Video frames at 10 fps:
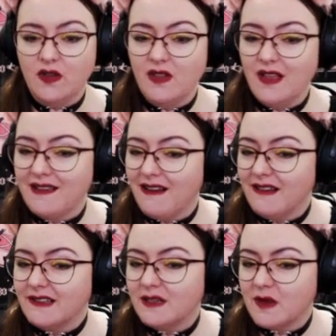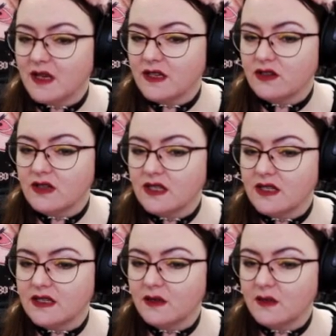like cast mastery,
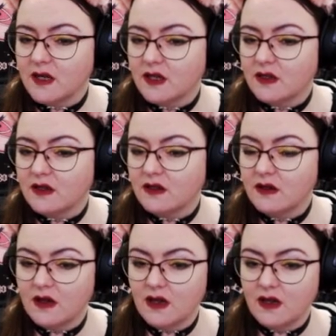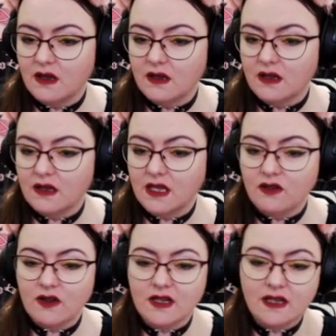this could be good.
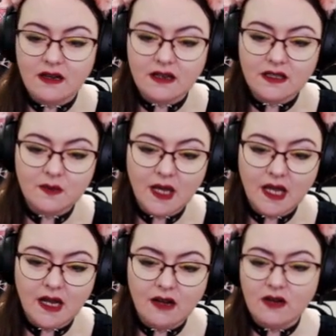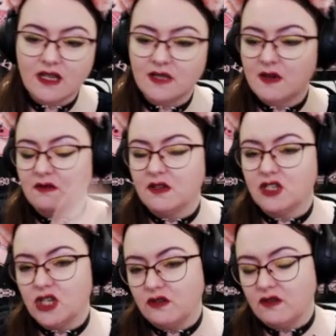Increase cast speed, increase mana
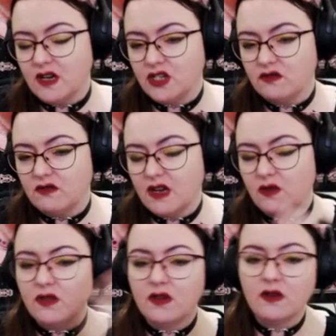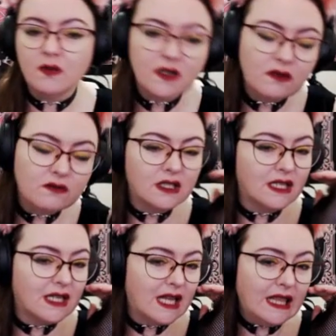regeneration rate, although we don't really
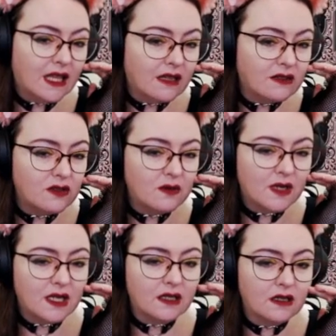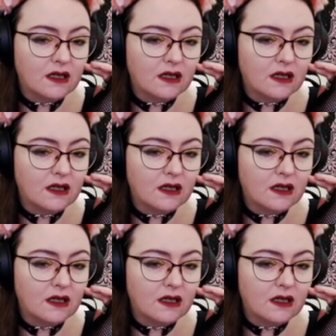need that, do we?